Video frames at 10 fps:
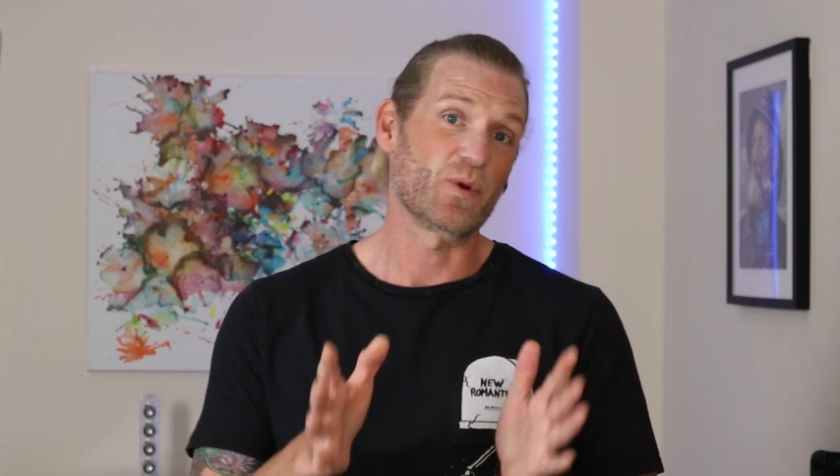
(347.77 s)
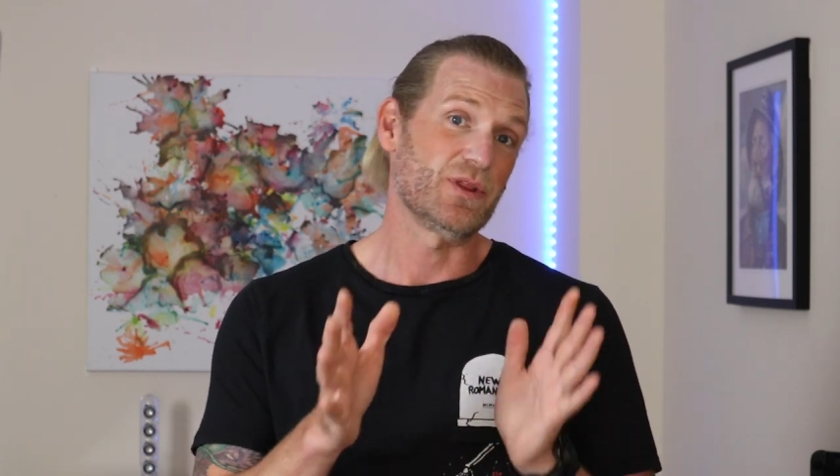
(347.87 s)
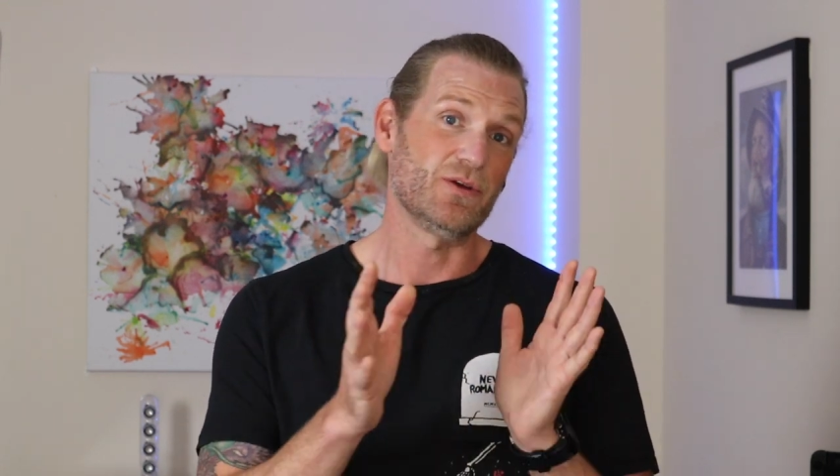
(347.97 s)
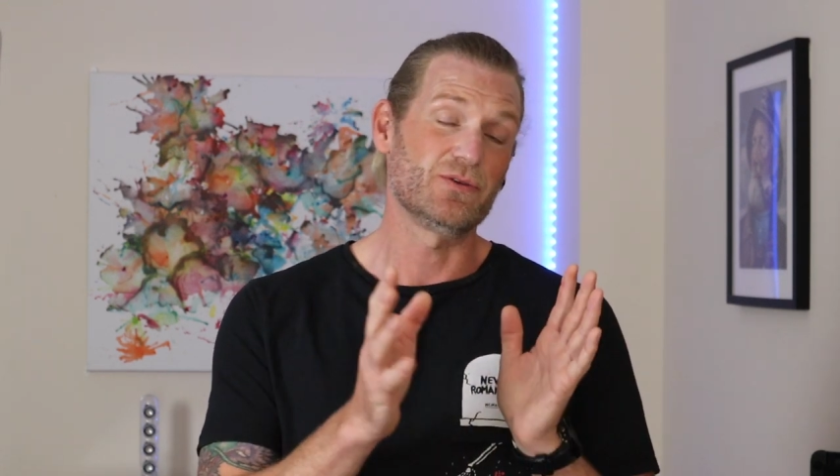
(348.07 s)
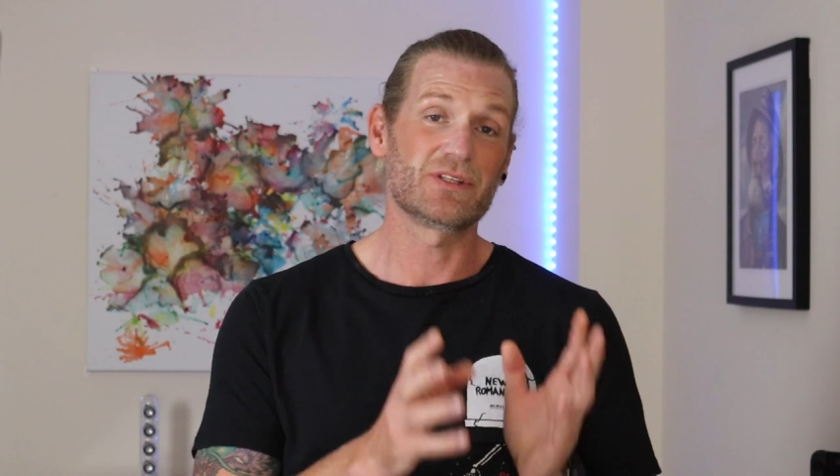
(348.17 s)

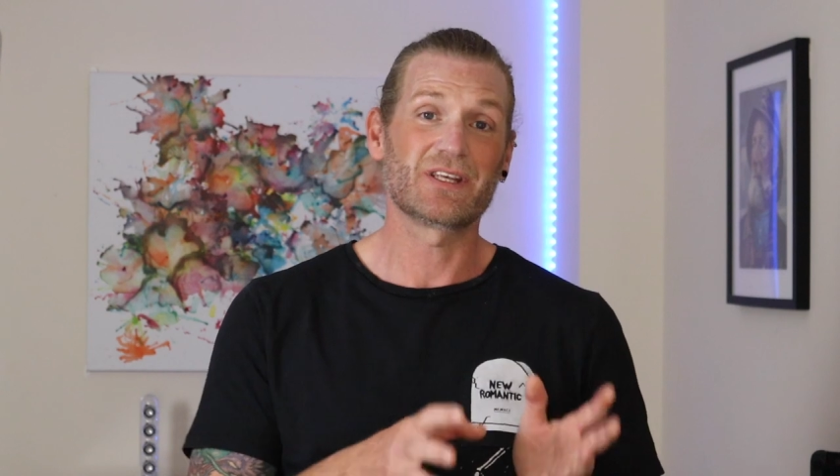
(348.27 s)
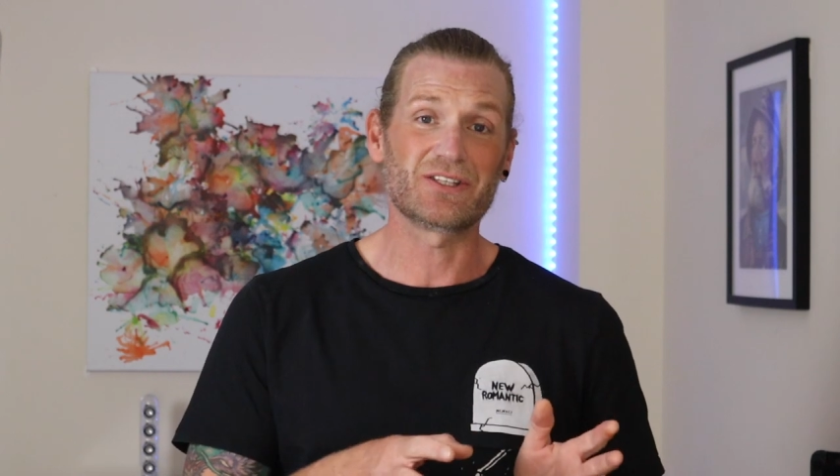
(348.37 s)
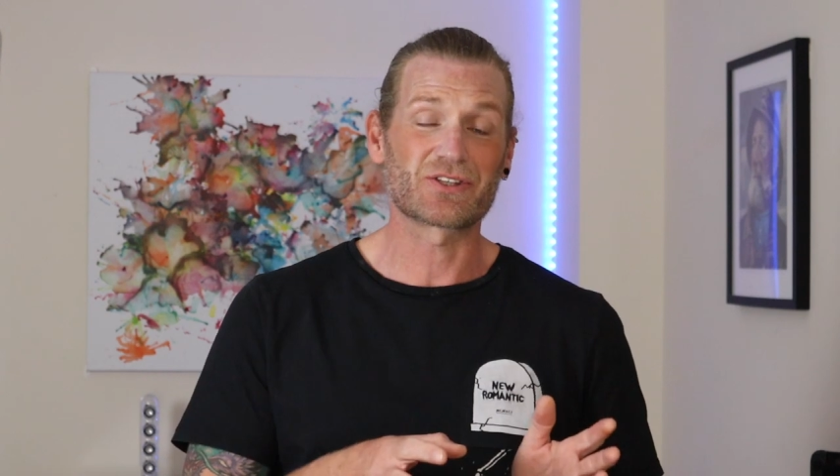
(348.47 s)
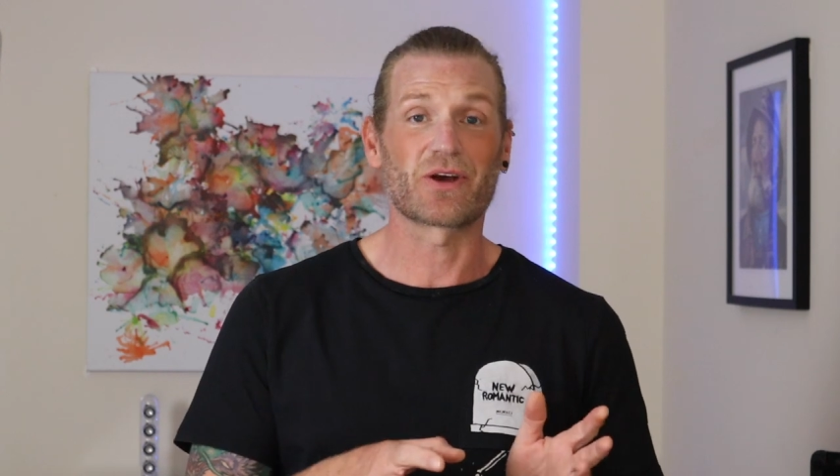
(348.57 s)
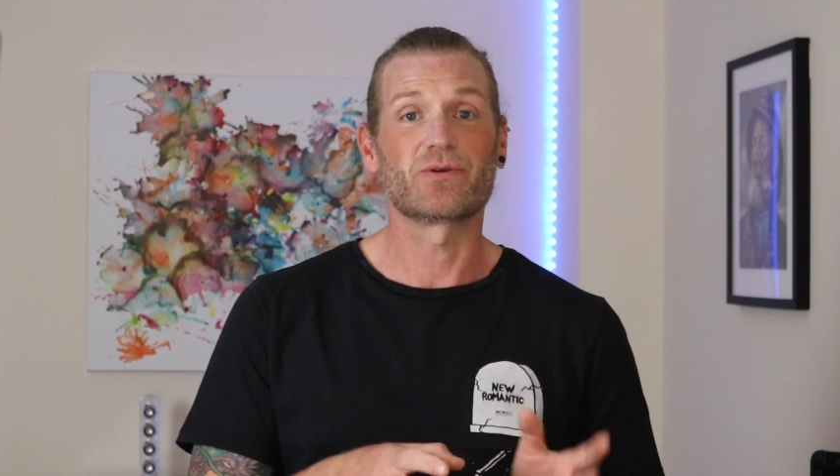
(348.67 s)
with using
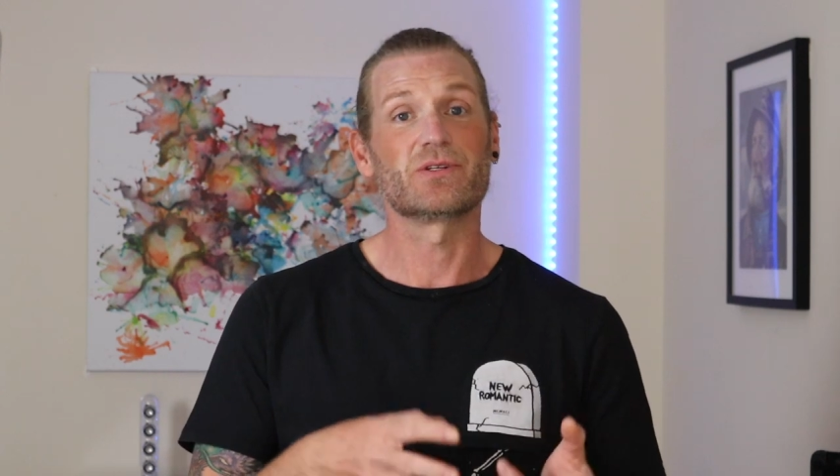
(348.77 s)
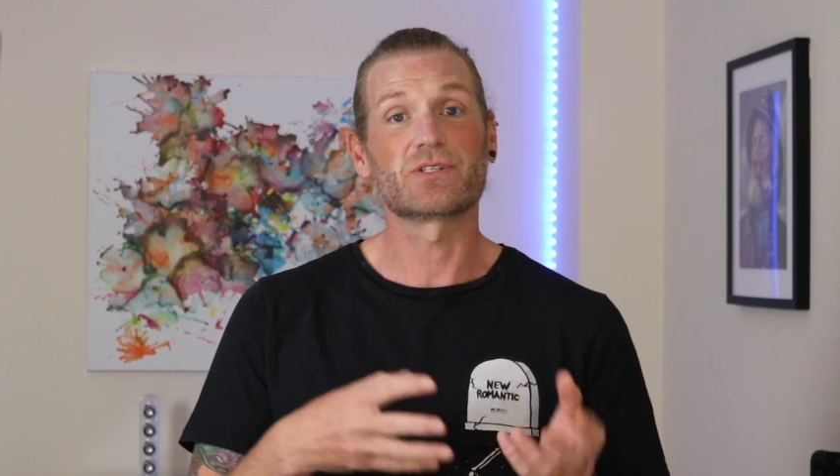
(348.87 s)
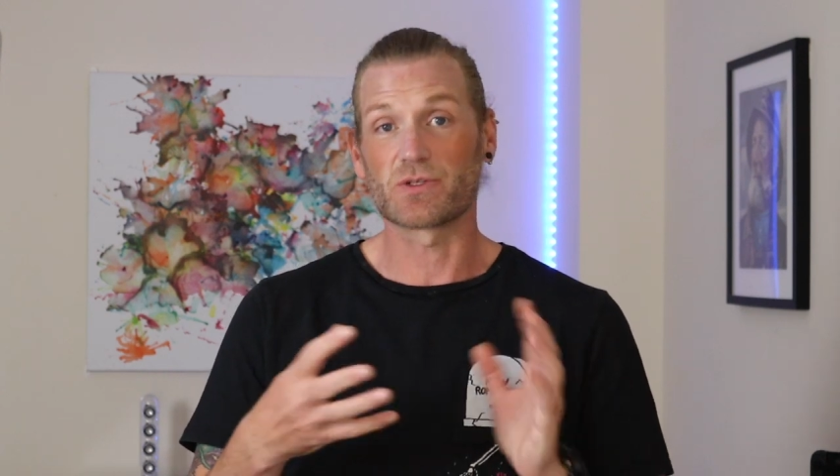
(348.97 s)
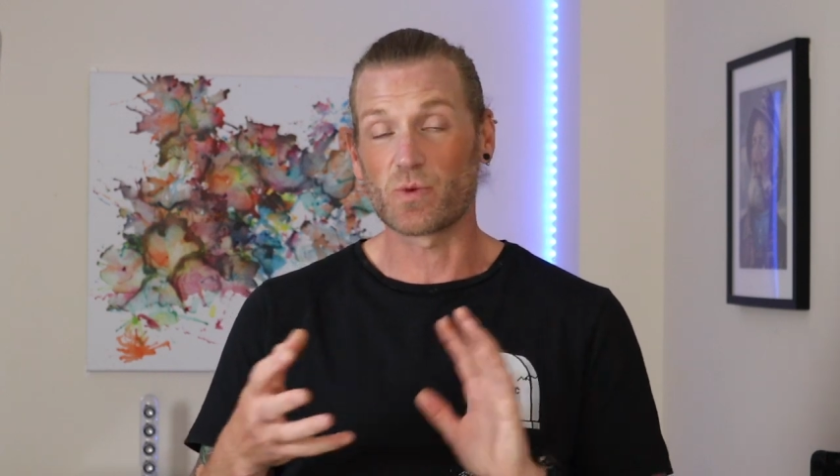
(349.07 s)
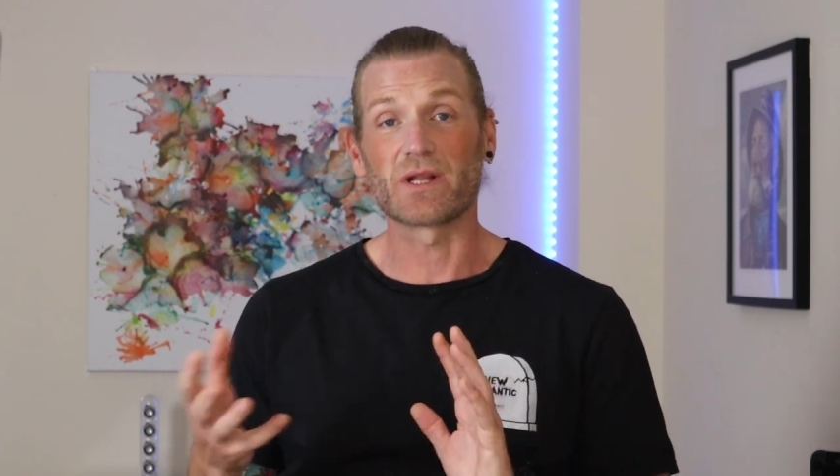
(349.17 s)
these
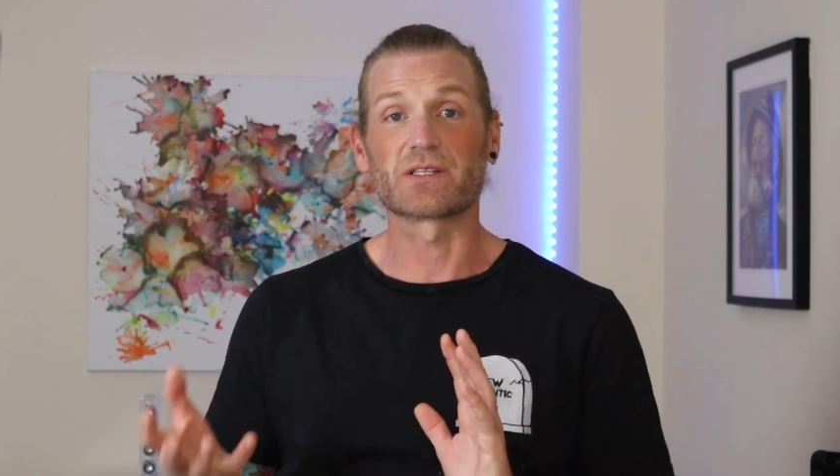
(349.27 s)
toners as well